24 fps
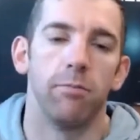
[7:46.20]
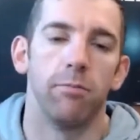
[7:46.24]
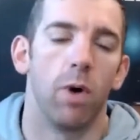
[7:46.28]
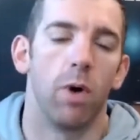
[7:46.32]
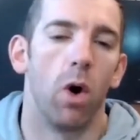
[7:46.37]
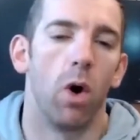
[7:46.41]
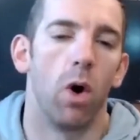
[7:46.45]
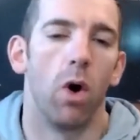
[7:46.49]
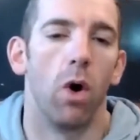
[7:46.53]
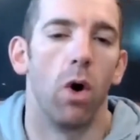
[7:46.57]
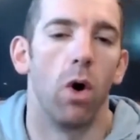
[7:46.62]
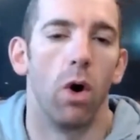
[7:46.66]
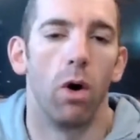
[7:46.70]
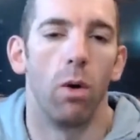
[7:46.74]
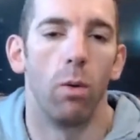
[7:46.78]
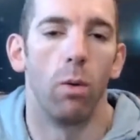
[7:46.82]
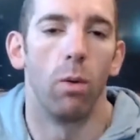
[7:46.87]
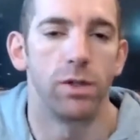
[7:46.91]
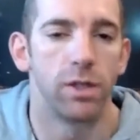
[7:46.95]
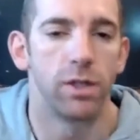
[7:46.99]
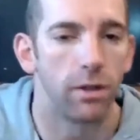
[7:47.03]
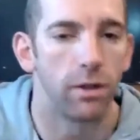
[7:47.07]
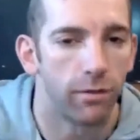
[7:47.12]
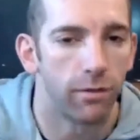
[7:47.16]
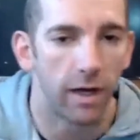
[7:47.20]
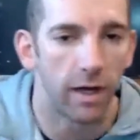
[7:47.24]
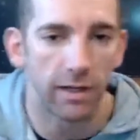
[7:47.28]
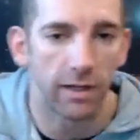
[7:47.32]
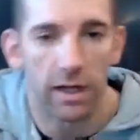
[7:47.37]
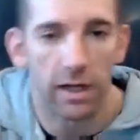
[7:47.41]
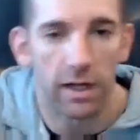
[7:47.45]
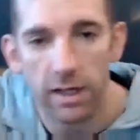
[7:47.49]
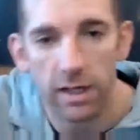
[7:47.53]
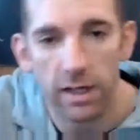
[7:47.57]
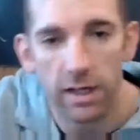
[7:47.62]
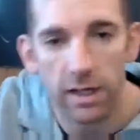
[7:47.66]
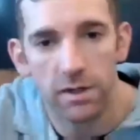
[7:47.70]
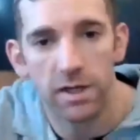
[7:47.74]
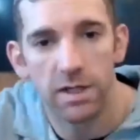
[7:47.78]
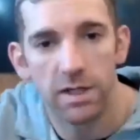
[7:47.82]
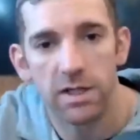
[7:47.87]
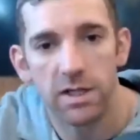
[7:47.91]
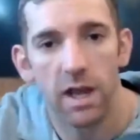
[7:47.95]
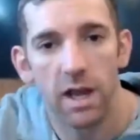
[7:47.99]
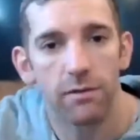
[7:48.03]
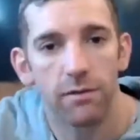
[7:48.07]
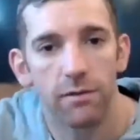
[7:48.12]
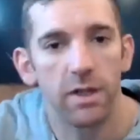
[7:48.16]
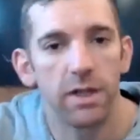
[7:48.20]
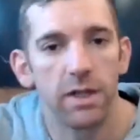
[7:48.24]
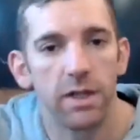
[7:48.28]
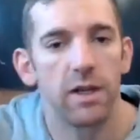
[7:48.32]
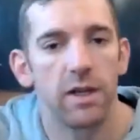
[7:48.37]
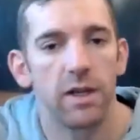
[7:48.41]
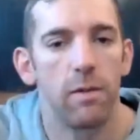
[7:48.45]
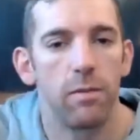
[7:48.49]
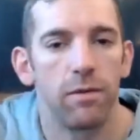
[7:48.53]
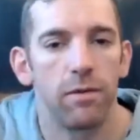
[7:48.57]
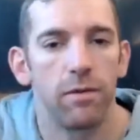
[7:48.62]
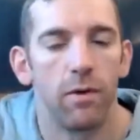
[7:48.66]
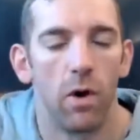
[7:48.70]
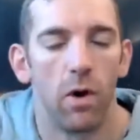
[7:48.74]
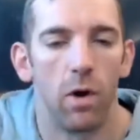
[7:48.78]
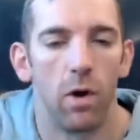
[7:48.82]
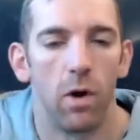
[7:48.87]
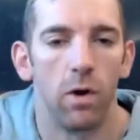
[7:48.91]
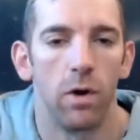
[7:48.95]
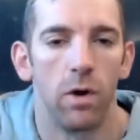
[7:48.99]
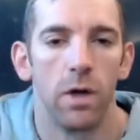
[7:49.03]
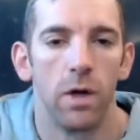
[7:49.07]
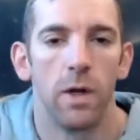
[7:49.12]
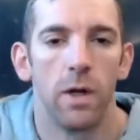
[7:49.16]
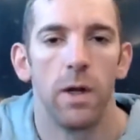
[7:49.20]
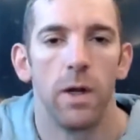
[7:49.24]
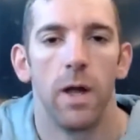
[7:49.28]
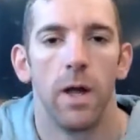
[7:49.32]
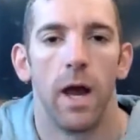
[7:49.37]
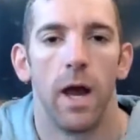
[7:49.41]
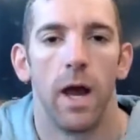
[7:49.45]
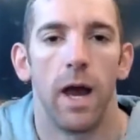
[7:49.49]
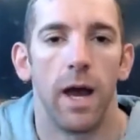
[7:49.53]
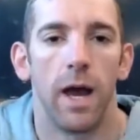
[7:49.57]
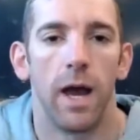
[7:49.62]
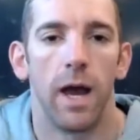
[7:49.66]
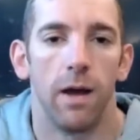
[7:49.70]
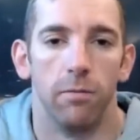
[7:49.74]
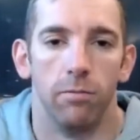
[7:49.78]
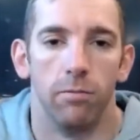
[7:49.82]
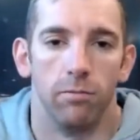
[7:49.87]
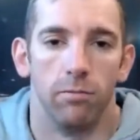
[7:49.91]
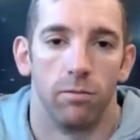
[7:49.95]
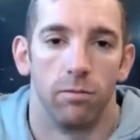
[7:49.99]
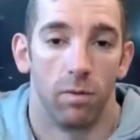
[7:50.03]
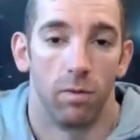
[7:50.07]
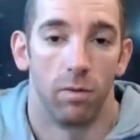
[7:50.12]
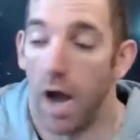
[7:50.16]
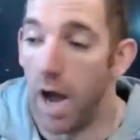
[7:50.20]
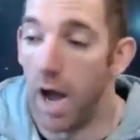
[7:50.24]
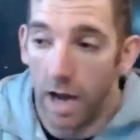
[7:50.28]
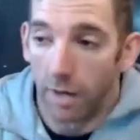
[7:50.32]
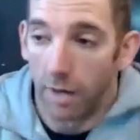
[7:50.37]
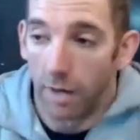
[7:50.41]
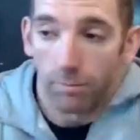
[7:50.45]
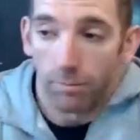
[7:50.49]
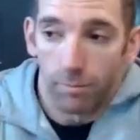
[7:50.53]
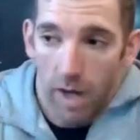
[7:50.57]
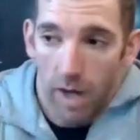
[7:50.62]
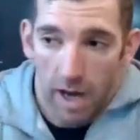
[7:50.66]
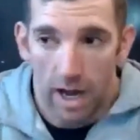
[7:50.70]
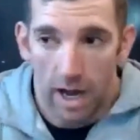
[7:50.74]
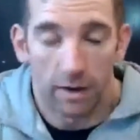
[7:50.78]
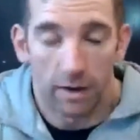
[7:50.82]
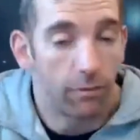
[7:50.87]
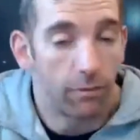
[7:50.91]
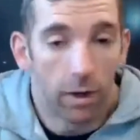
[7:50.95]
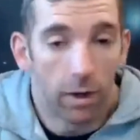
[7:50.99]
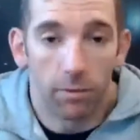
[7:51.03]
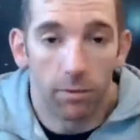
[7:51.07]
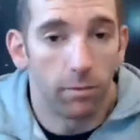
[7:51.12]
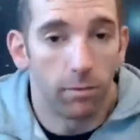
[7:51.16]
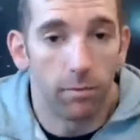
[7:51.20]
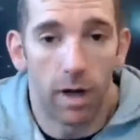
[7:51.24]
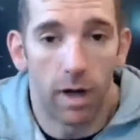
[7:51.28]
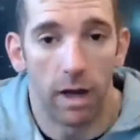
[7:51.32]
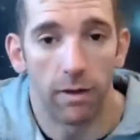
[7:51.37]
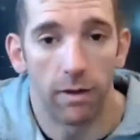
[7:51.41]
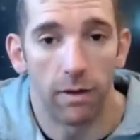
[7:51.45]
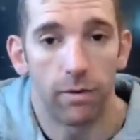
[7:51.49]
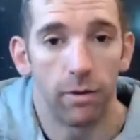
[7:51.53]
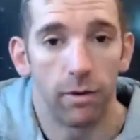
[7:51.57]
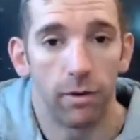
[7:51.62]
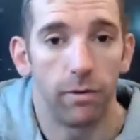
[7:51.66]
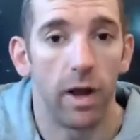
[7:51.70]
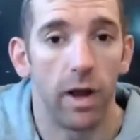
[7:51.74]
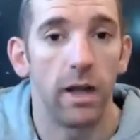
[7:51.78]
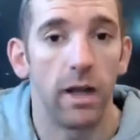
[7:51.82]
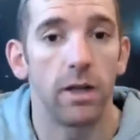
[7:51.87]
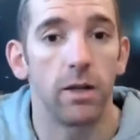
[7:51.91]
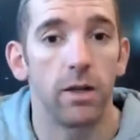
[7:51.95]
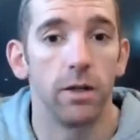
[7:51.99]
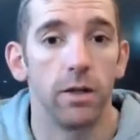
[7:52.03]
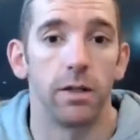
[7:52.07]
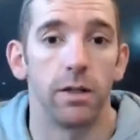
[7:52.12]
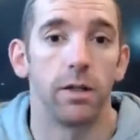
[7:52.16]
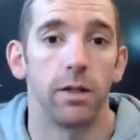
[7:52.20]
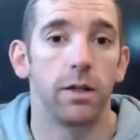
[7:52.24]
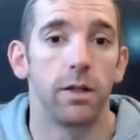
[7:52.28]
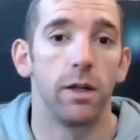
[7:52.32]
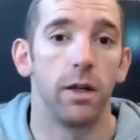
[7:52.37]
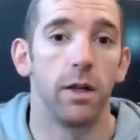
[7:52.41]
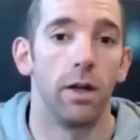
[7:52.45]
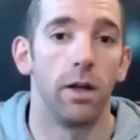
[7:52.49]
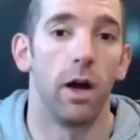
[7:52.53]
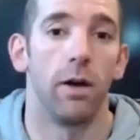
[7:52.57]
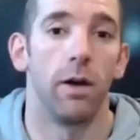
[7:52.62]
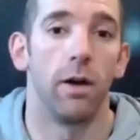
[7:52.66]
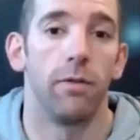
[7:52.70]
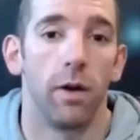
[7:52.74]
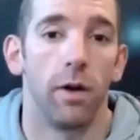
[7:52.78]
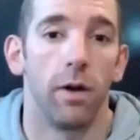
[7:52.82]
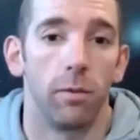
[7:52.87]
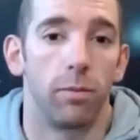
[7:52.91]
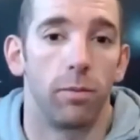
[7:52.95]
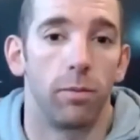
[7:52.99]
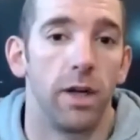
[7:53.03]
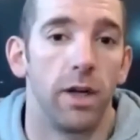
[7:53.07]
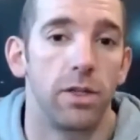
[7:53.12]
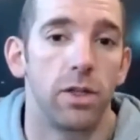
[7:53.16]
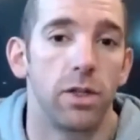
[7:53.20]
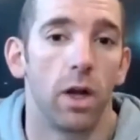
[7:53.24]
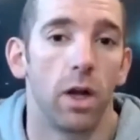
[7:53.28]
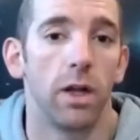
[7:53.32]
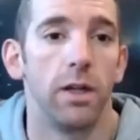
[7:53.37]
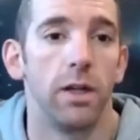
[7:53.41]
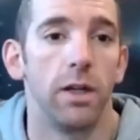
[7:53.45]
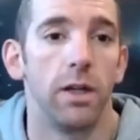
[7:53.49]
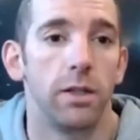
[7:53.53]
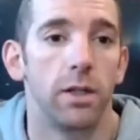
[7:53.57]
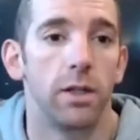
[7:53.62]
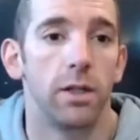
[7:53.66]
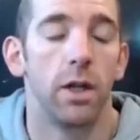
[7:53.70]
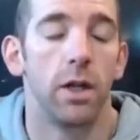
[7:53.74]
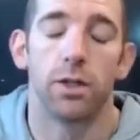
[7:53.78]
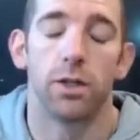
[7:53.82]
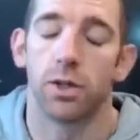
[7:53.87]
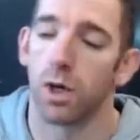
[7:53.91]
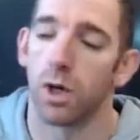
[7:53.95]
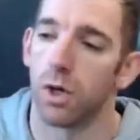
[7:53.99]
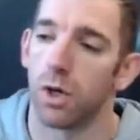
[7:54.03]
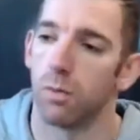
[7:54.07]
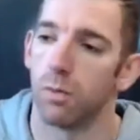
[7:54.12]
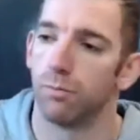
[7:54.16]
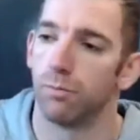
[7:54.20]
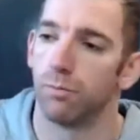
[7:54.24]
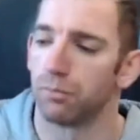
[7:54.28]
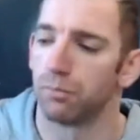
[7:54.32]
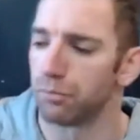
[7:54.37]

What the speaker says: or was it the fact that you lifted a 7 the day before? I felt fairly good, you know, I felt pretty solid. So